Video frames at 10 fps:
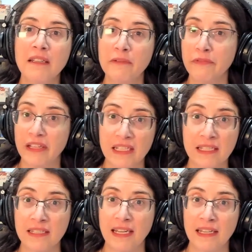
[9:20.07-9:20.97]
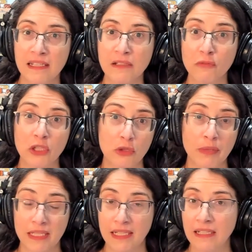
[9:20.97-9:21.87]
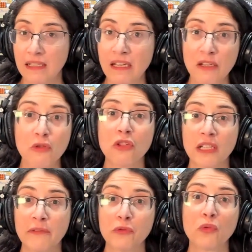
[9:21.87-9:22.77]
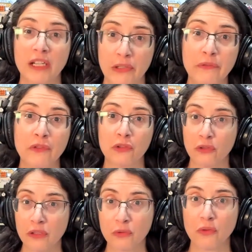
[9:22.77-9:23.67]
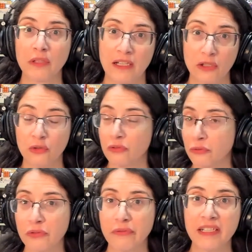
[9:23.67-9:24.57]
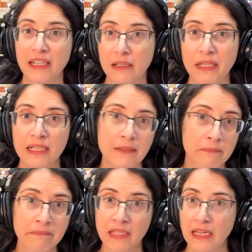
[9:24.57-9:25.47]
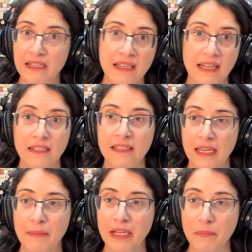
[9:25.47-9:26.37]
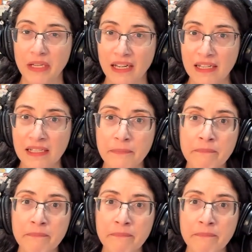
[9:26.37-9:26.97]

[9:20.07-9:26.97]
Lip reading: Venice has, which basically you don't have to care if you're talking to a cache or to the real database, exactly same APIs.